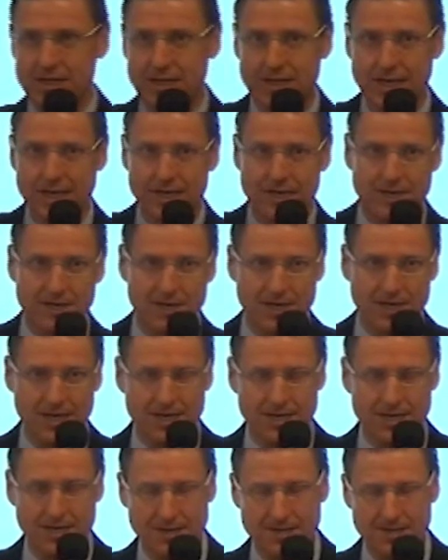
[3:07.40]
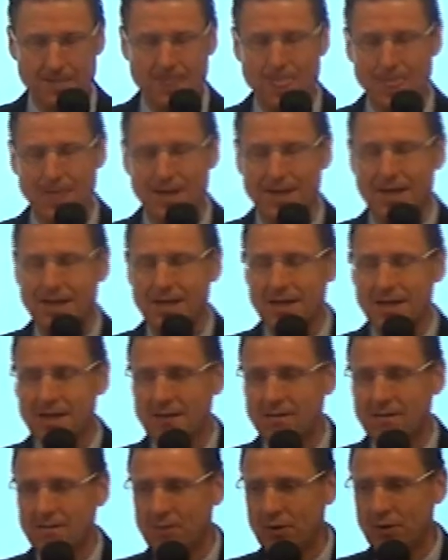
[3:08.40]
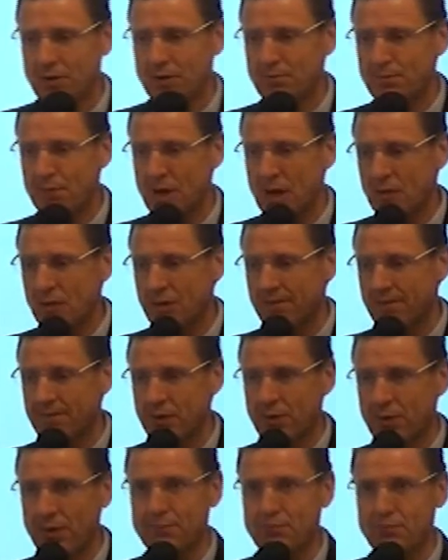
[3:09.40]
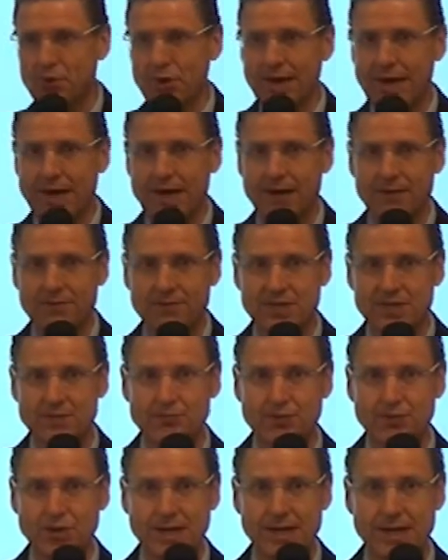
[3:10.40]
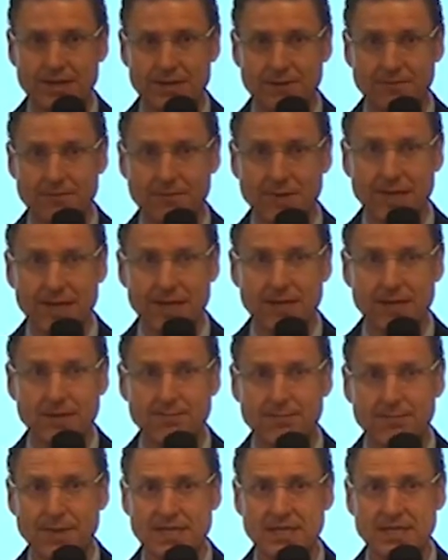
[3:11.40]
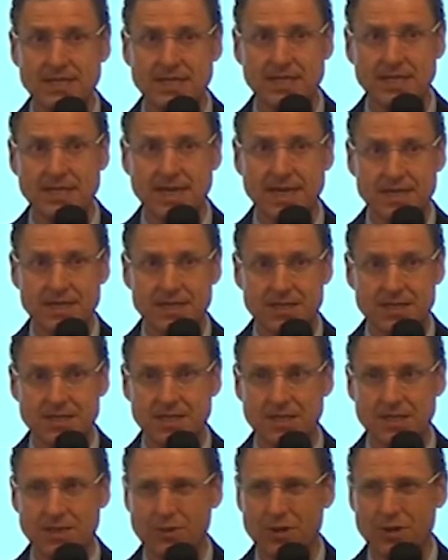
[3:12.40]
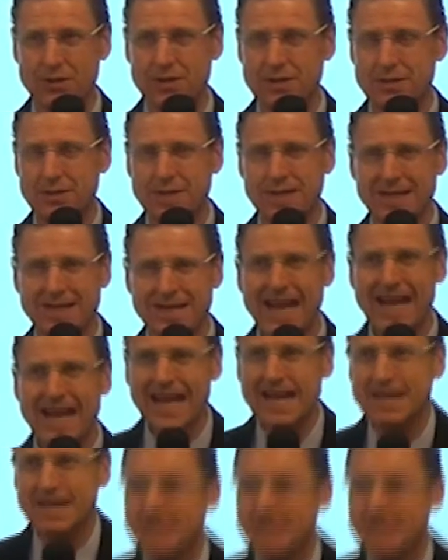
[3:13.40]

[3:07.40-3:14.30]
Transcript: educated in Canada, very bold and very proud of his product of making the best inductors in the world. And you're thinking,